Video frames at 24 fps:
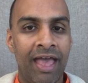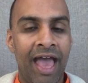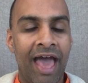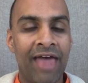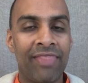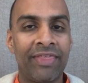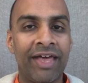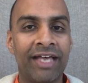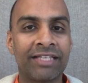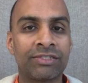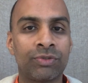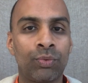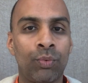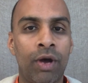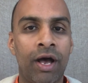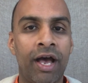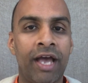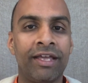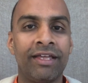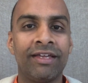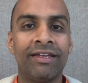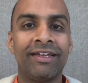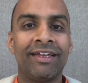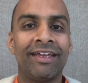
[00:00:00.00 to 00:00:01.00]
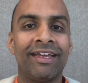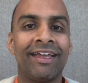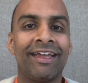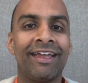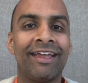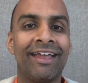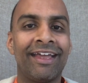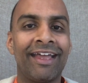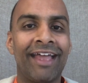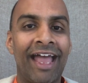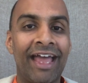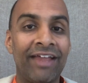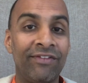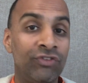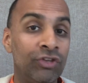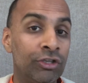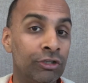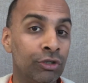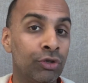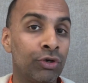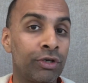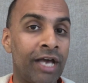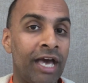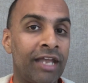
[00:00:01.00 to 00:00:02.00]
And that's why, if you
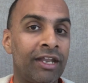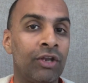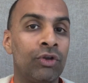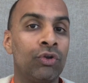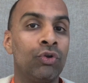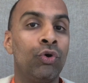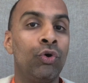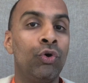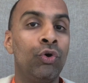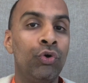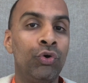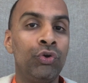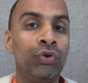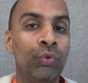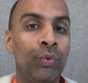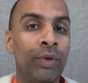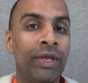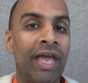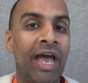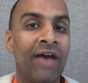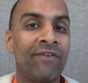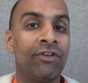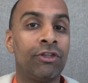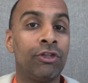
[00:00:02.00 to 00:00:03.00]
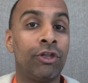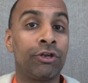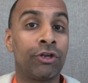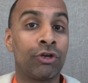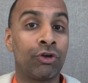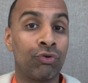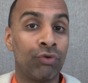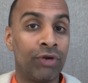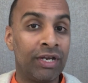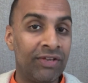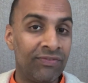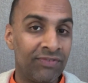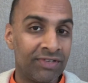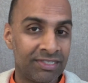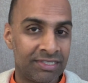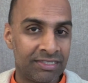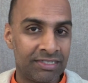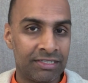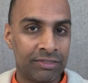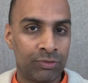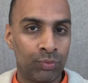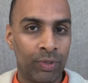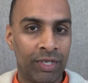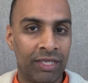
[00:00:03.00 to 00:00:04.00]
look at it, who do we have a lot of
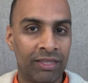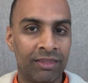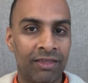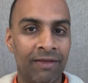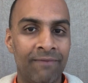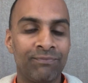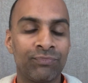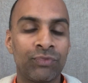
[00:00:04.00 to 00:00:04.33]
grievances with?